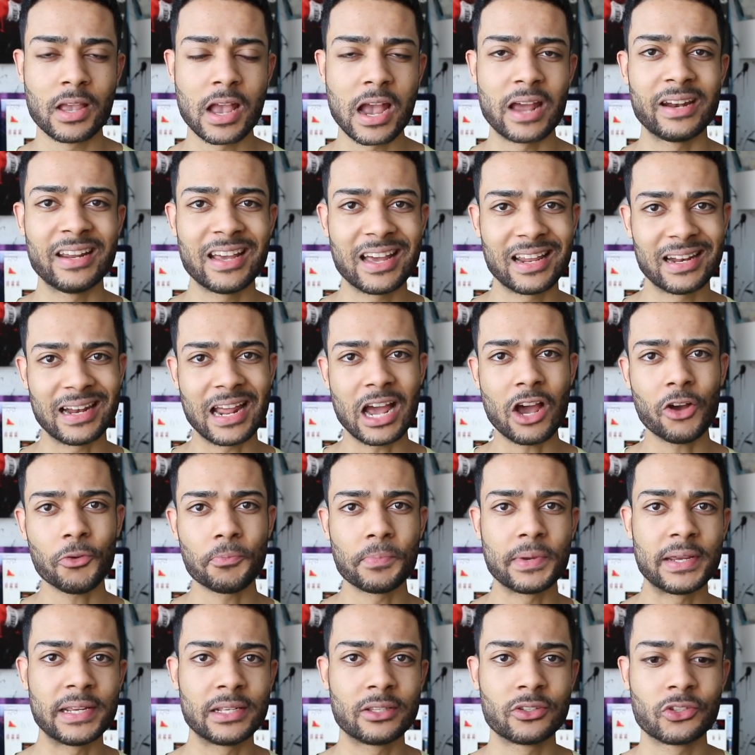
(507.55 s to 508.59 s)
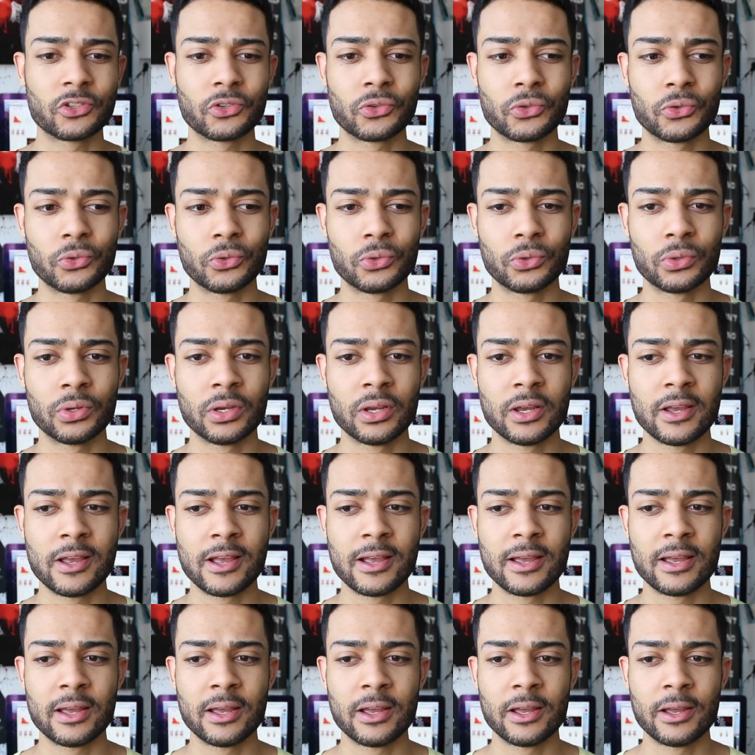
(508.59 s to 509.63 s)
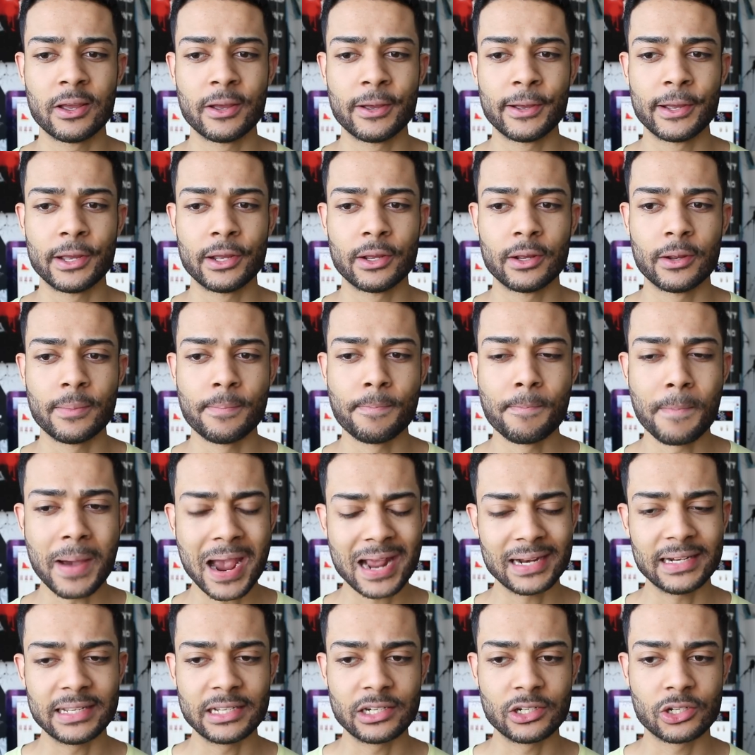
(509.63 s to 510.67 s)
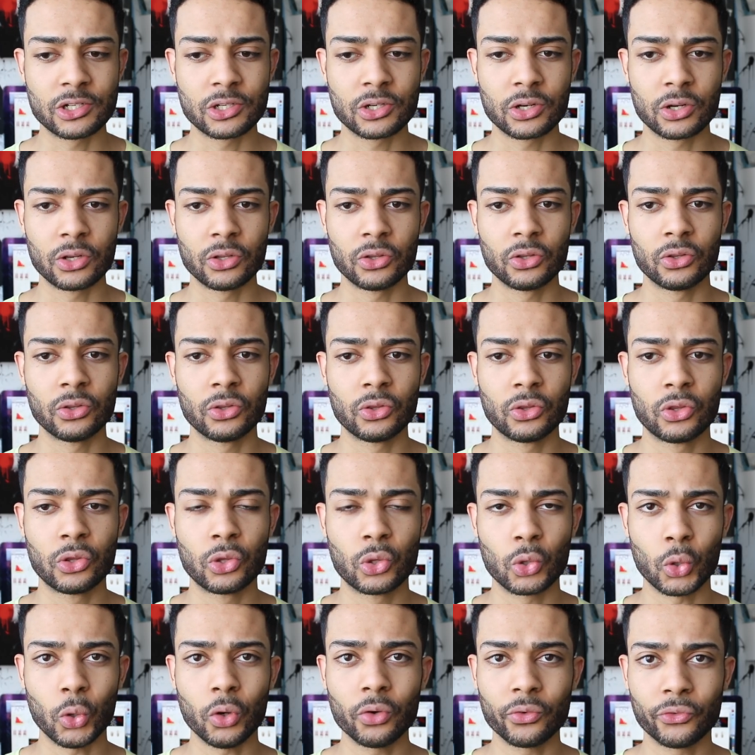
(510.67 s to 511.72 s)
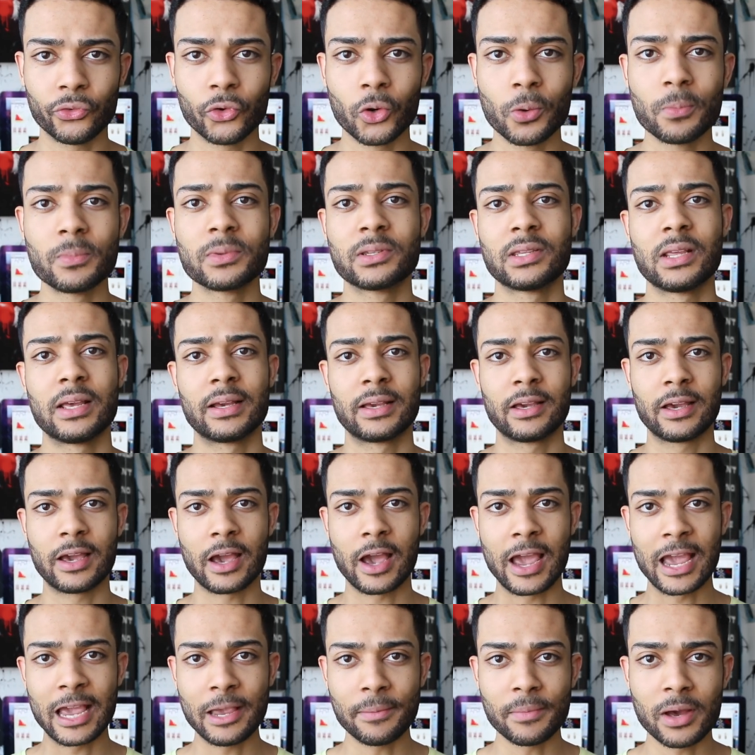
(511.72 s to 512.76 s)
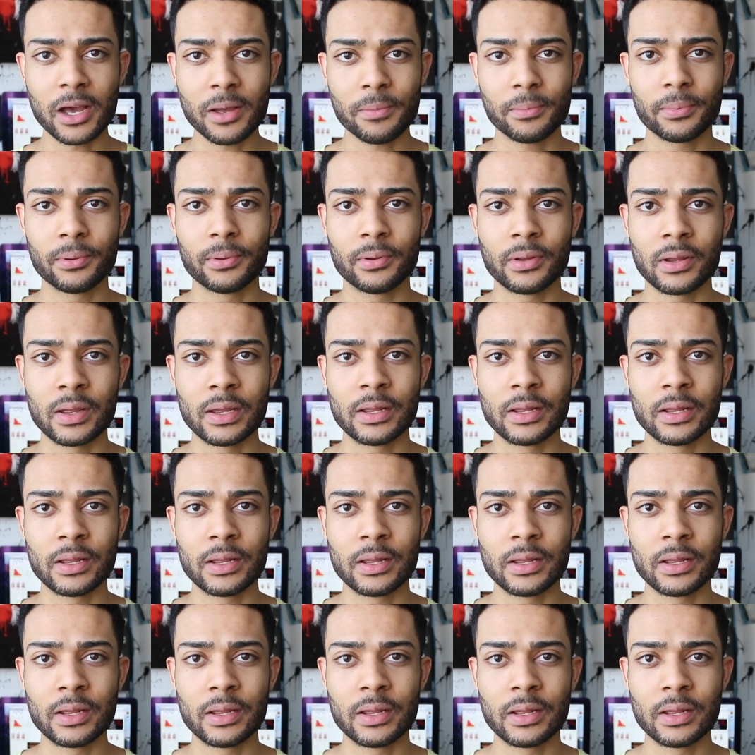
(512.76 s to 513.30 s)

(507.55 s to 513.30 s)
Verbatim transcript: And it allowed me to manage thought forms that came up,